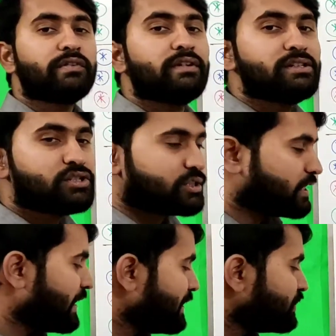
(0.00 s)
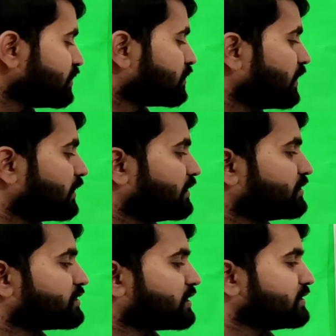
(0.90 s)
we will change the
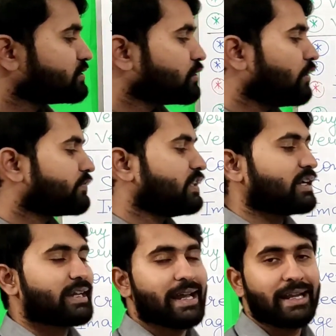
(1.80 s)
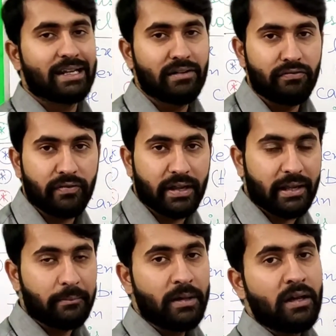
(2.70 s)
distance of the candle
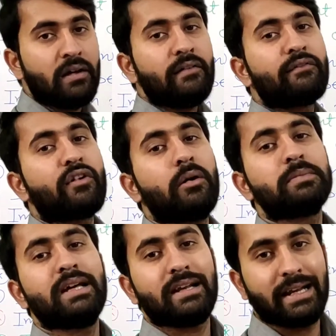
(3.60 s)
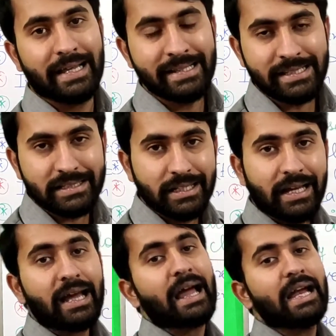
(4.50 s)
flame from the lens
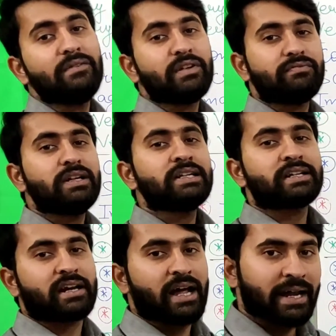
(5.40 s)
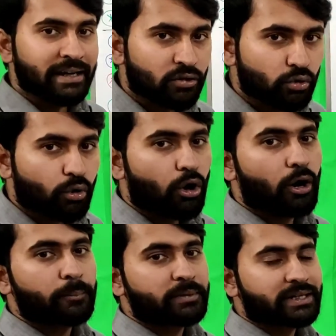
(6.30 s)
and we will try to
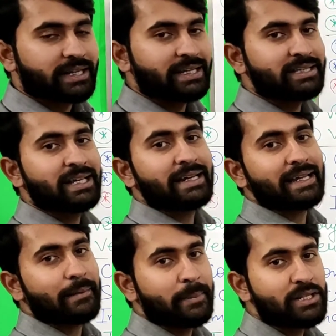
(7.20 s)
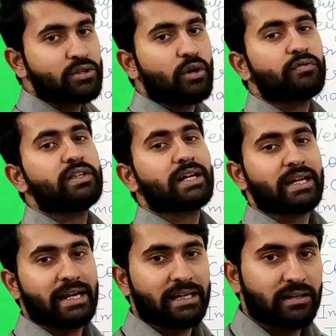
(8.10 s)
obtain the image of the
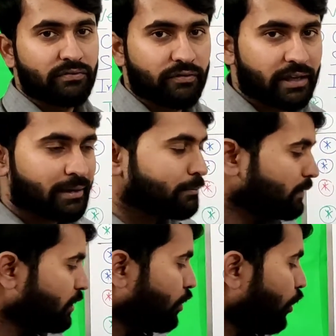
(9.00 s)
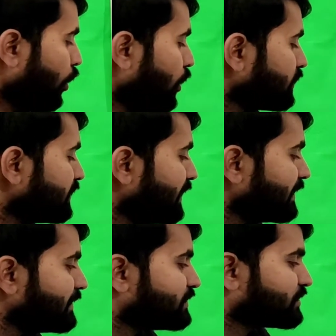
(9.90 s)
candle flame on
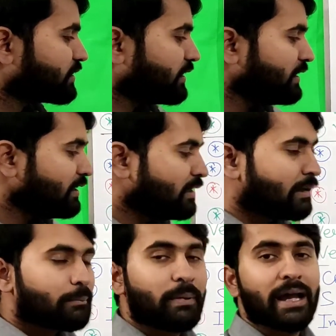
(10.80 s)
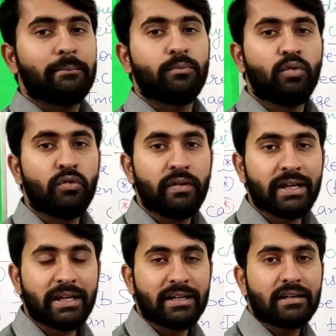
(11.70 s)
the screen by moving
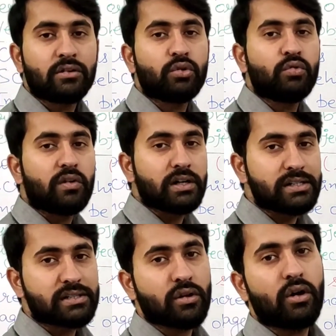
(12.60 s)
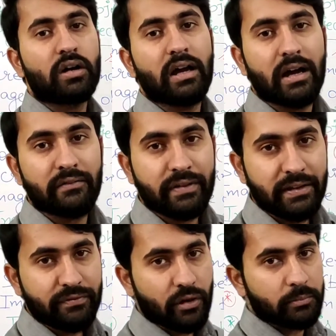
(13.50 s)
it towards or
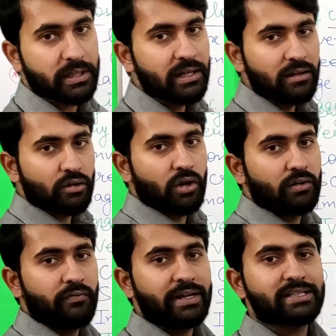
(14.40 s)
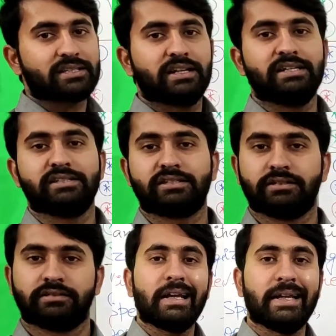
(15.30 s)
away from the convex lens.
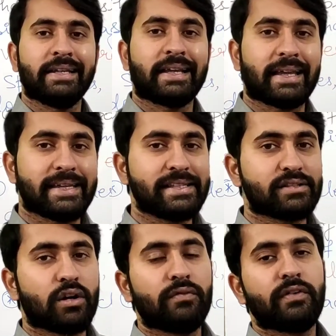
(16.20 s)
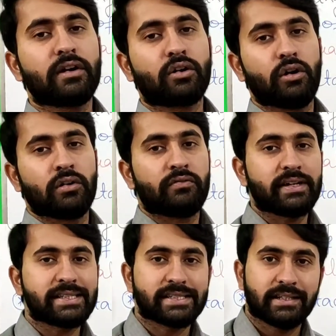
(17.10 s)
In case of a
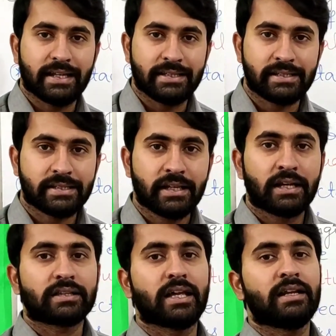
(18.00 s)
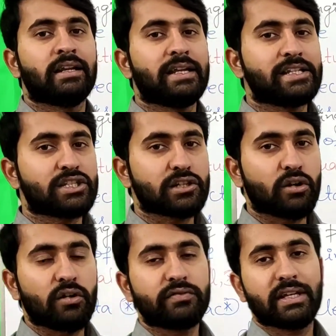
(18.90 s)
convex lens, the nature
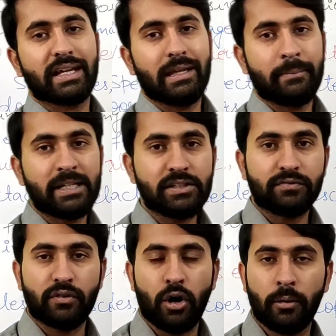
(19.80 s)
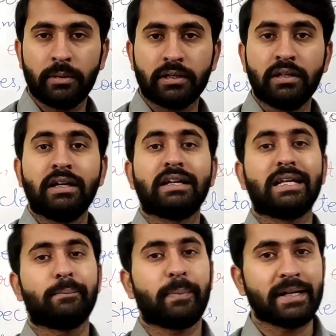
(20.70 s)
of the image formed
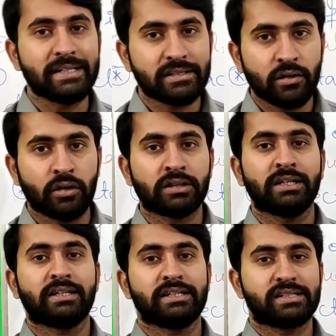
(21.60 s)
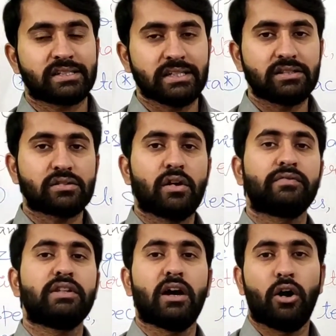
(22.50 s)
depends on the distance
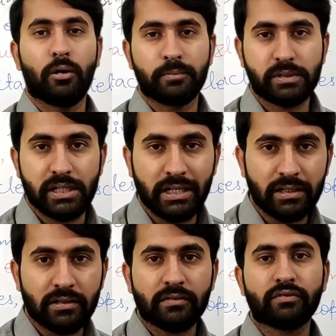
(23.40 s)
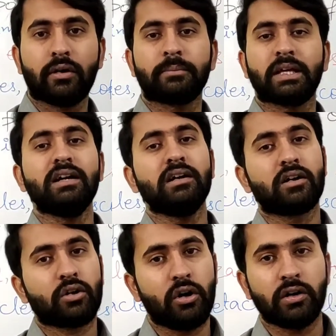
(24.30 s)
of the object from the
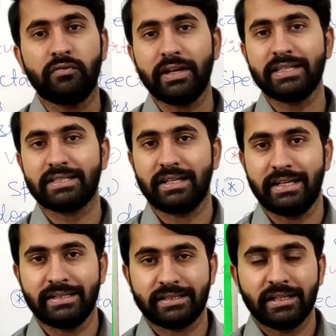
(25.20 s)
convex lens.